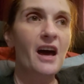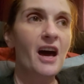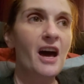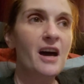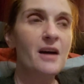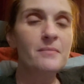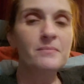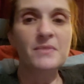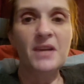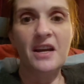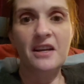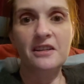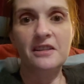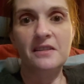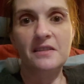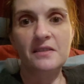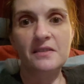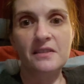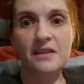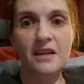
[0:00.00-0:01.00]
I'm not
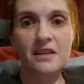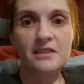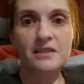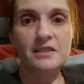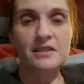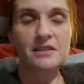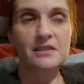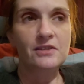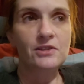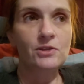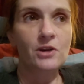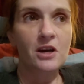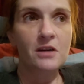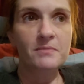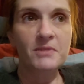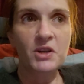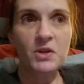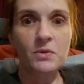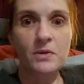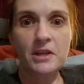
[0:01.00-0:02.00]
going to say she's a
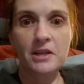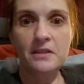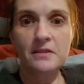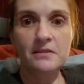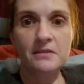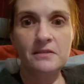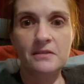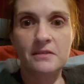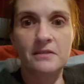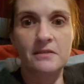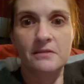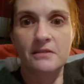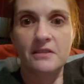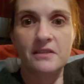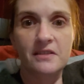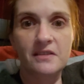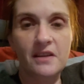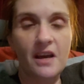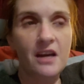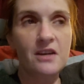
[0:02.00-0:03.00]
drama queen
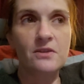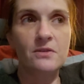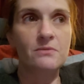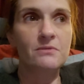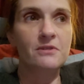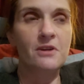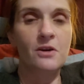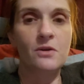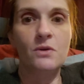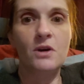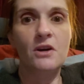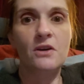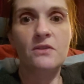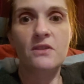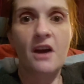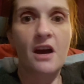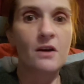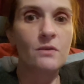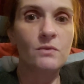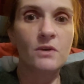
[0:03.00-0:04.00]
because I don't know her
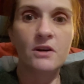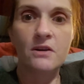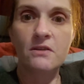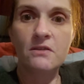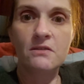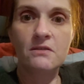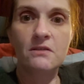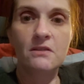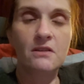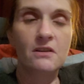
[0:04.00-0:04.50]
that well.